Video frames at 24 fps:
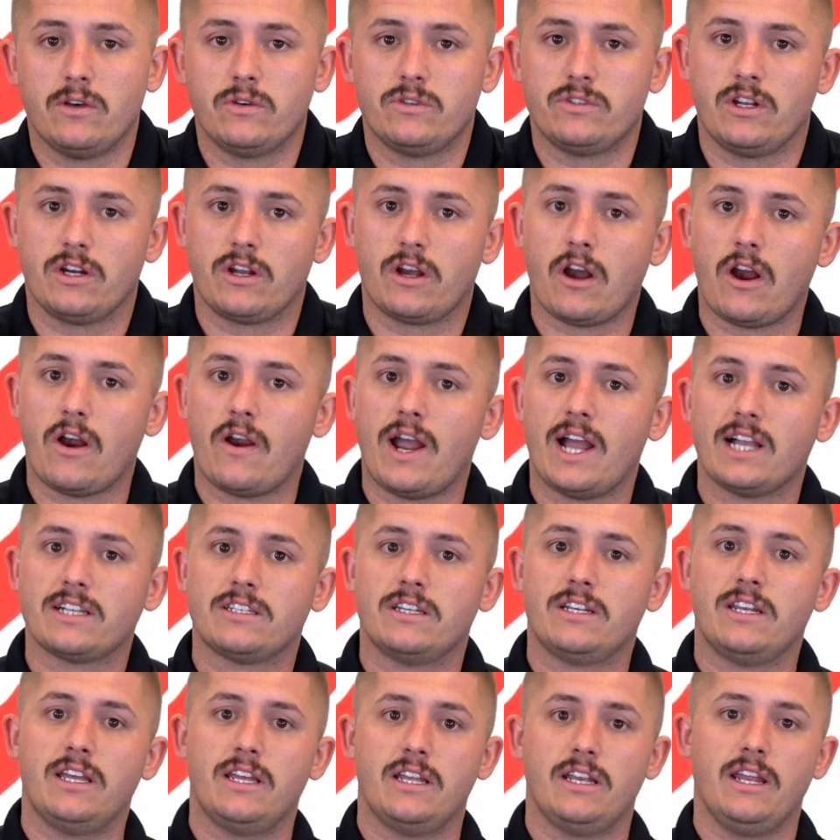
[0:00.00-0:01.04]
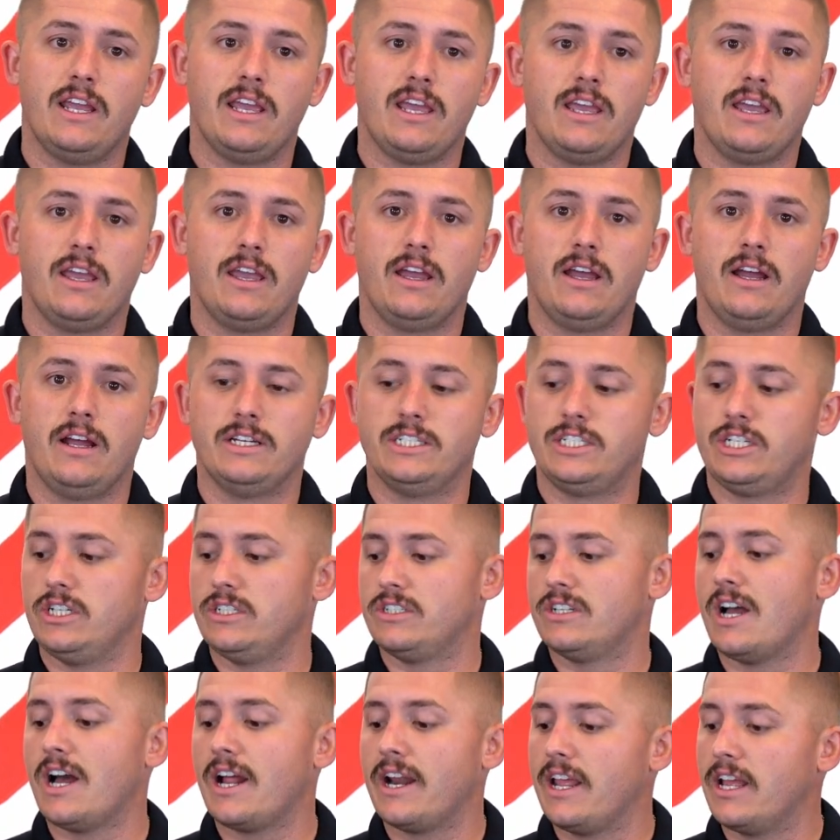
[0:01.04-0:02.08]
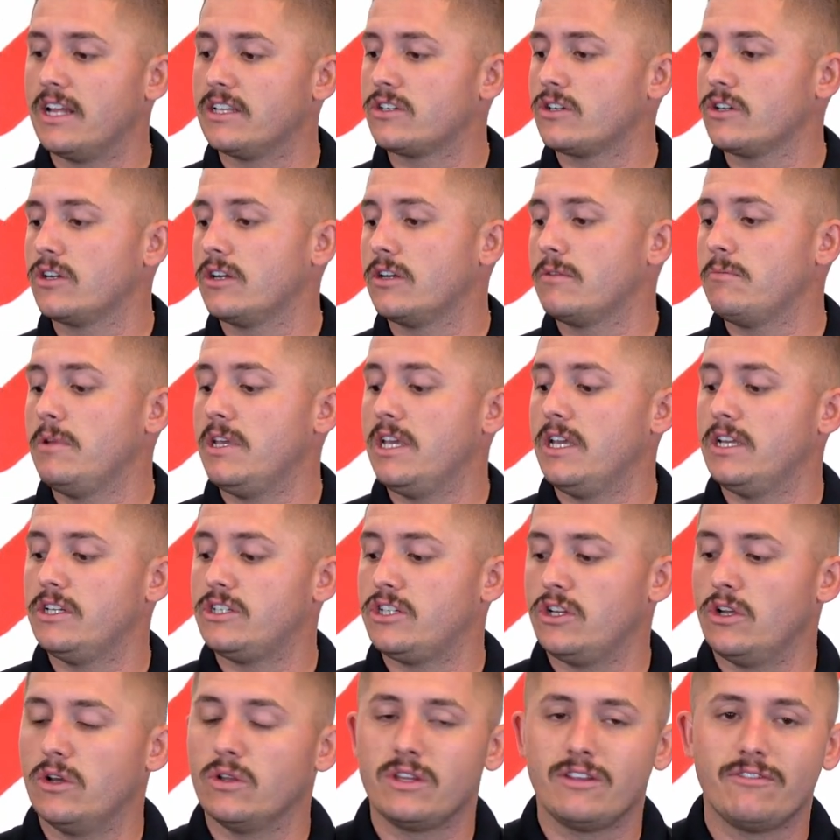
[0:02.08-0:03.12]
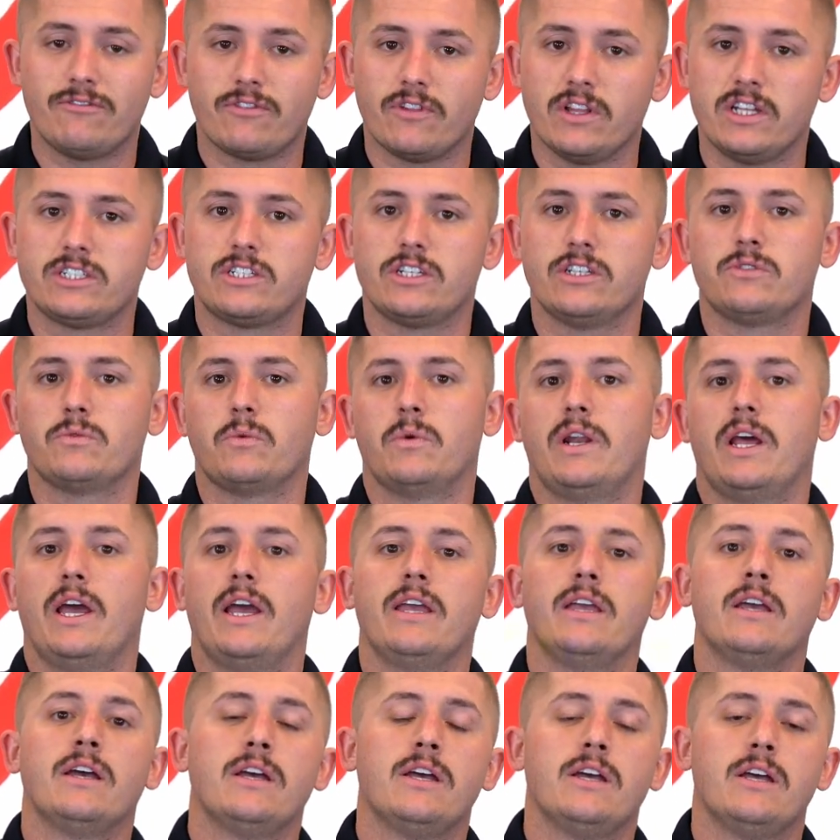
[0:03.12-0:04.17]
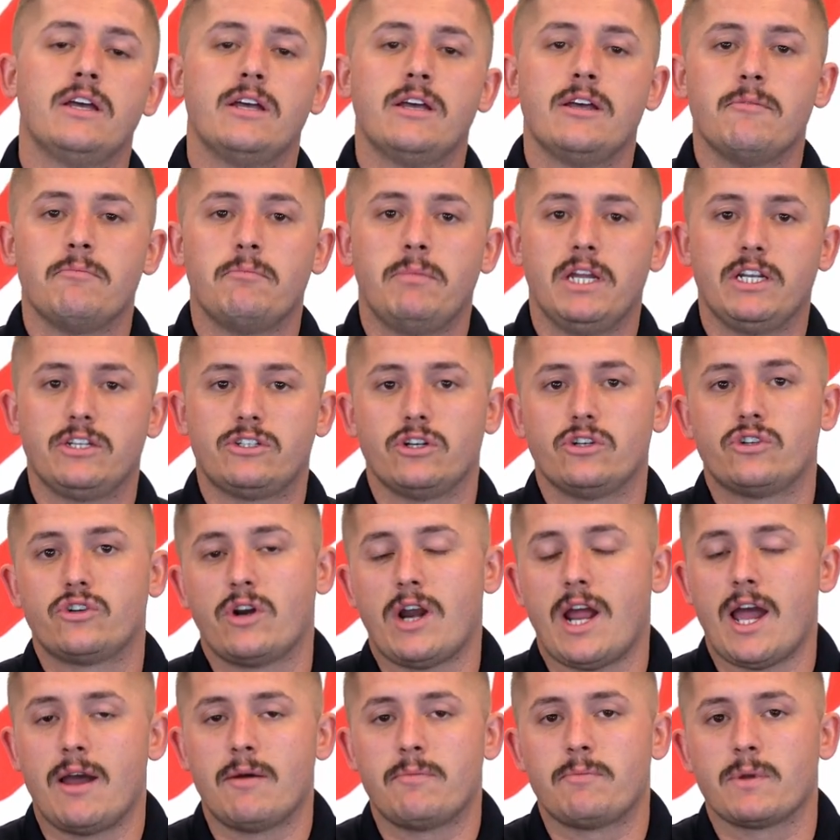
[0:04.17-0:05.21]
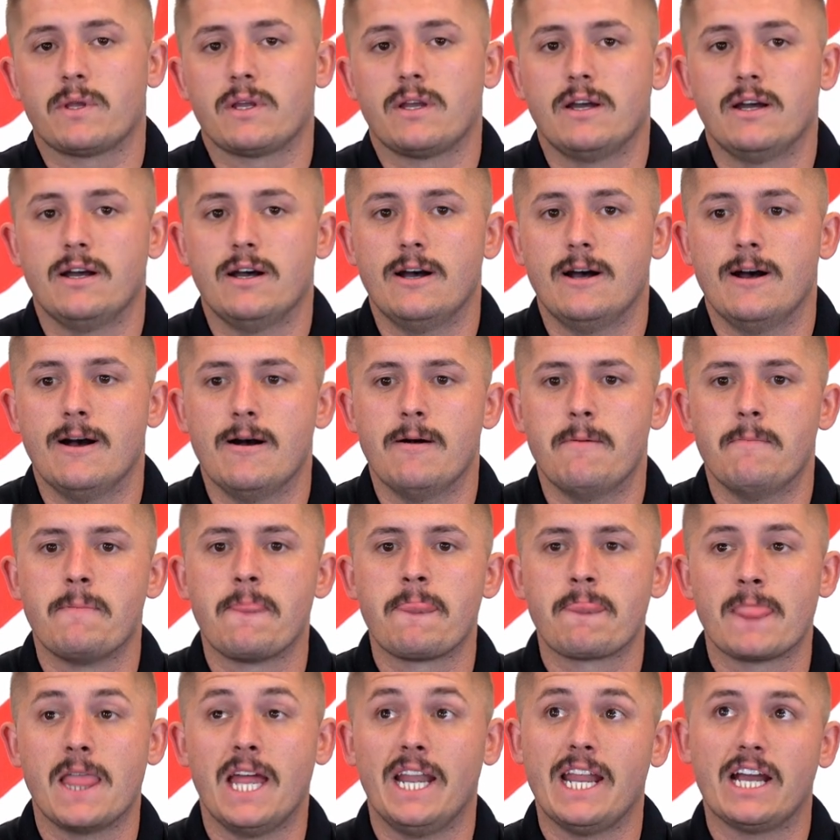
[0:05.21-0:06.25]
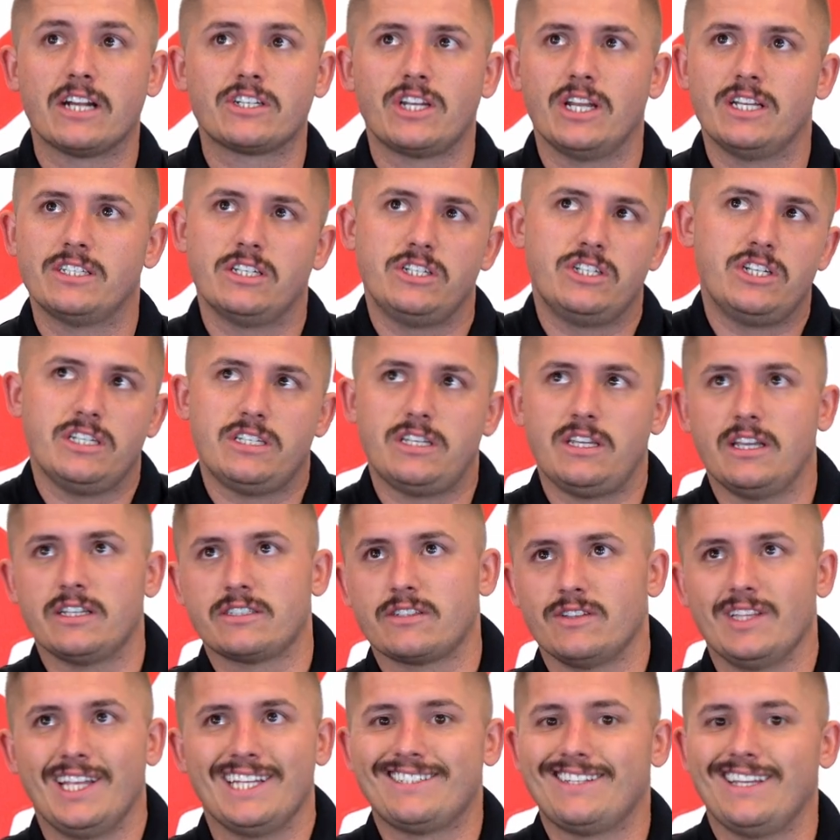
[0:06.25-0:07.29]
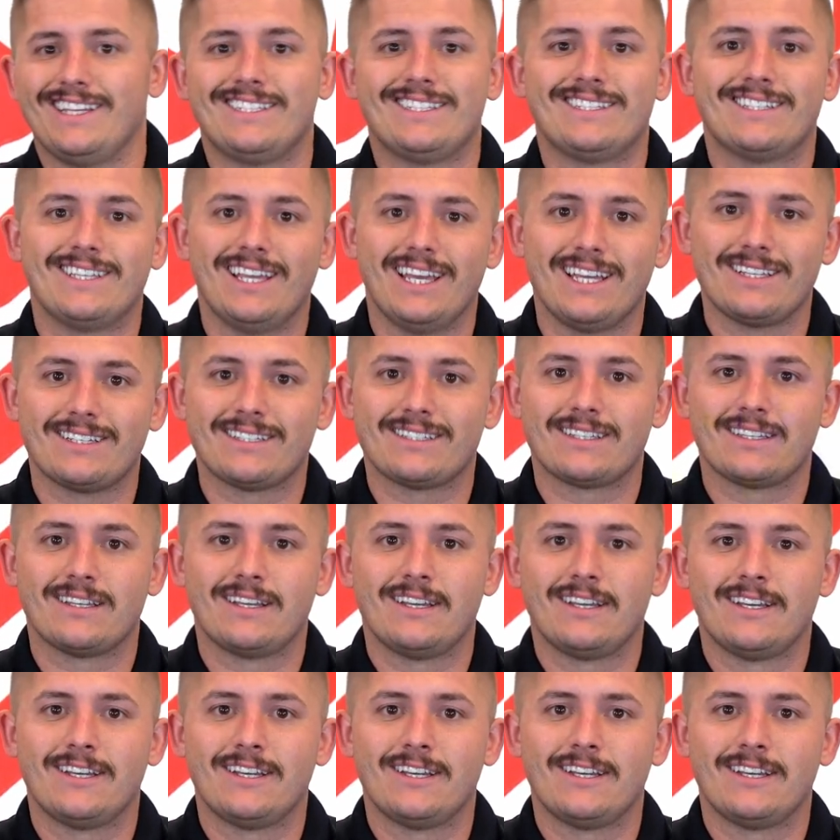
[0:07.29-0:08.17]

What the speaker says: who was in a car accident, and she's not answering me. She only flinches when I pinch her trap, and now she has a GCS of, let's say, 6.